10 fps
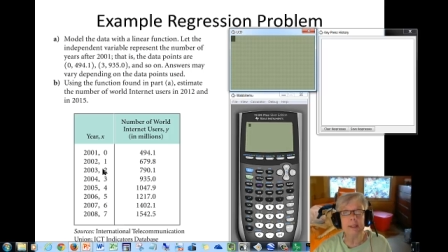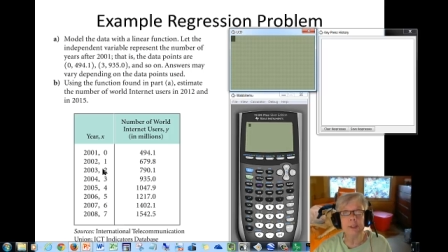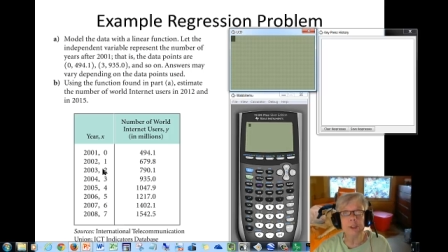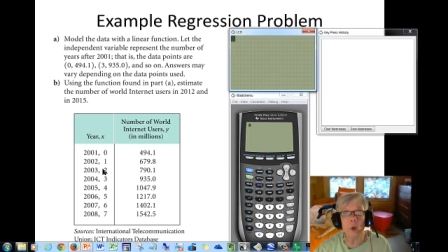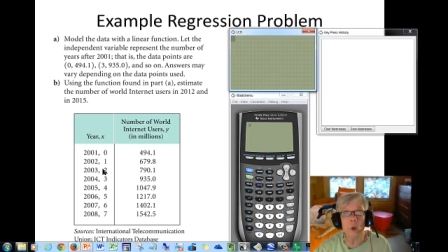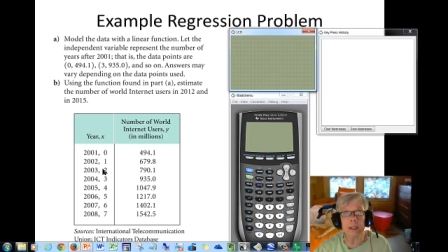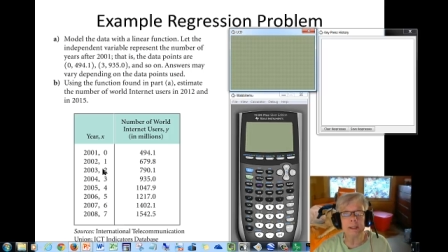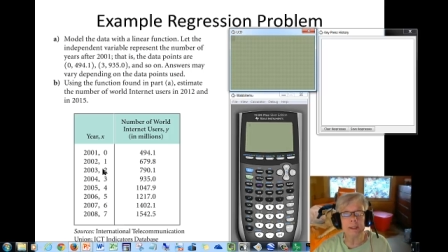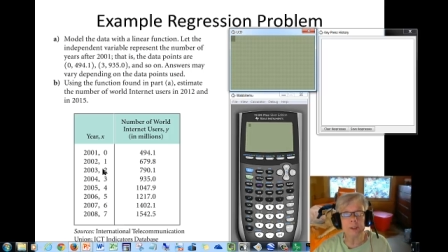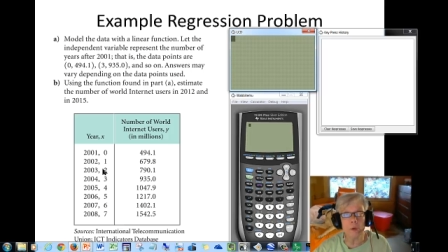and so
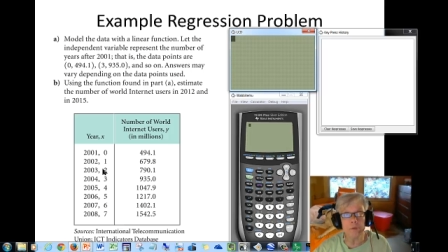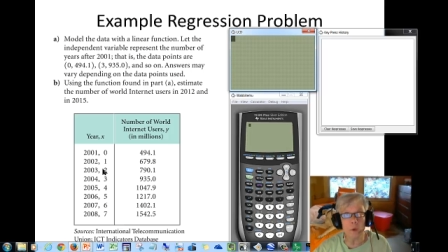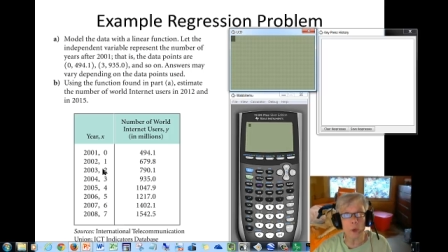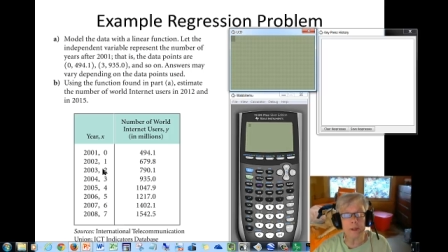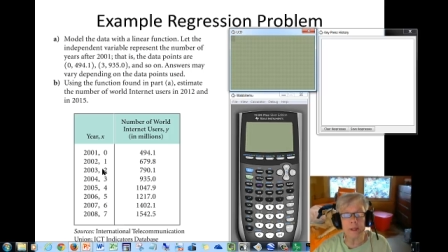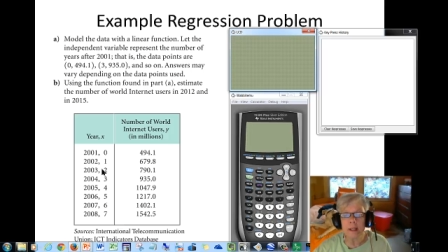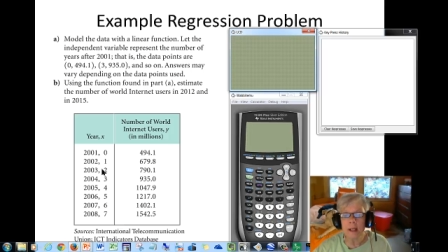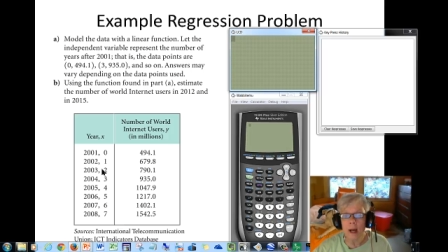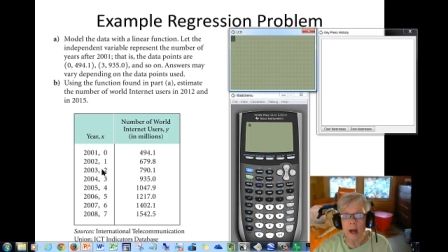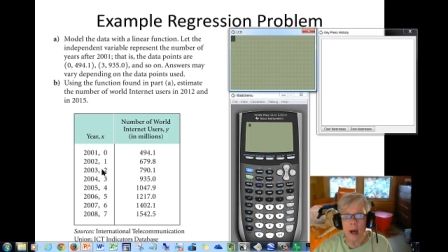on and so forth.
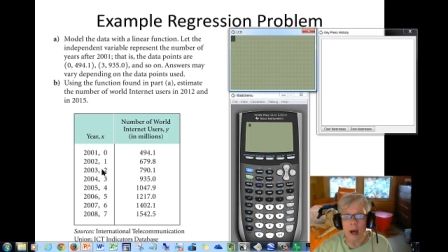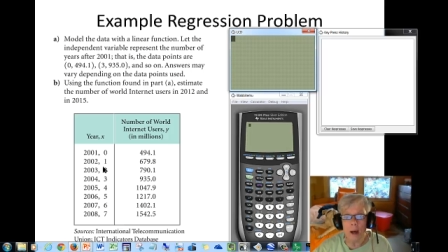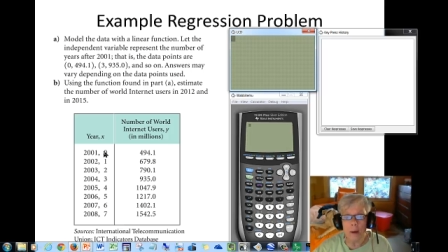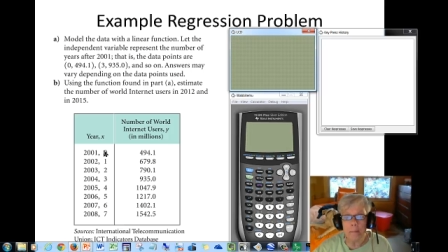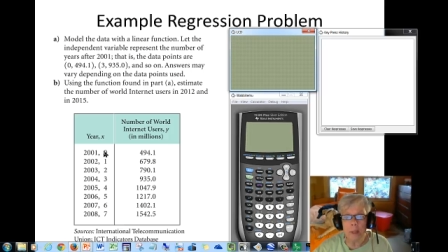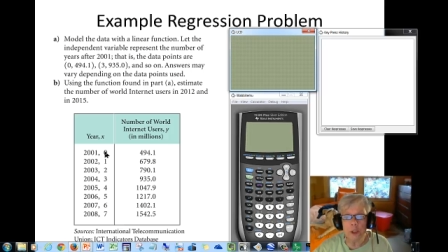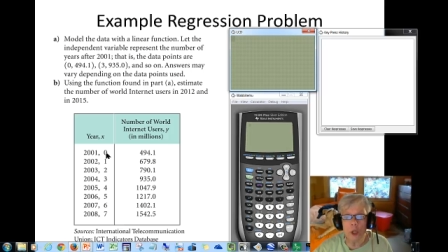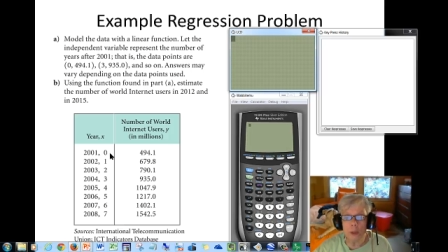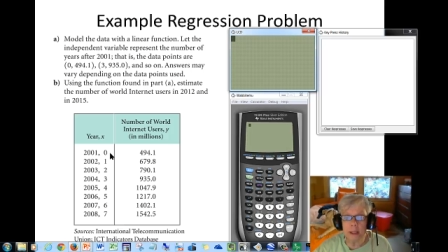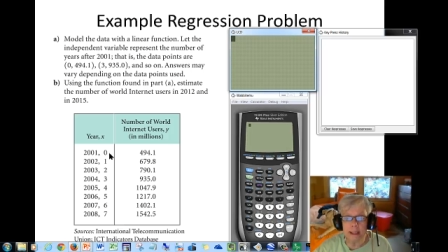Um,
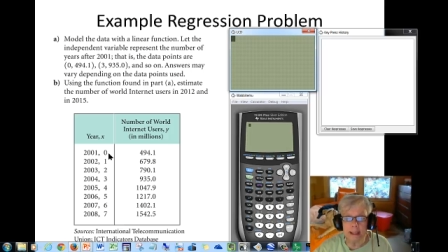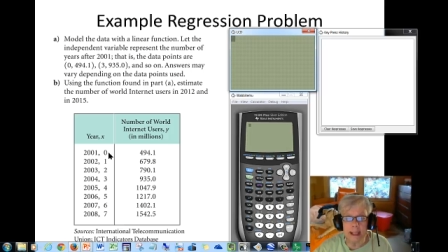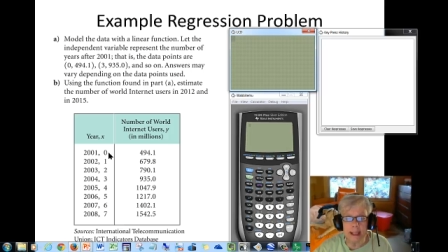notice